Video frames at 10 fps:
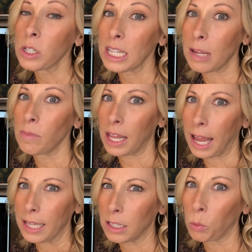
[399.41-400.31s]
team then
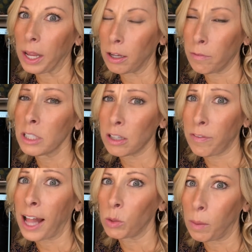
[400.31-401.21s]
has a way to
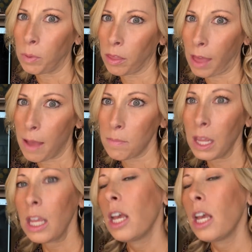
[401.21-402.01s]
follow up with them.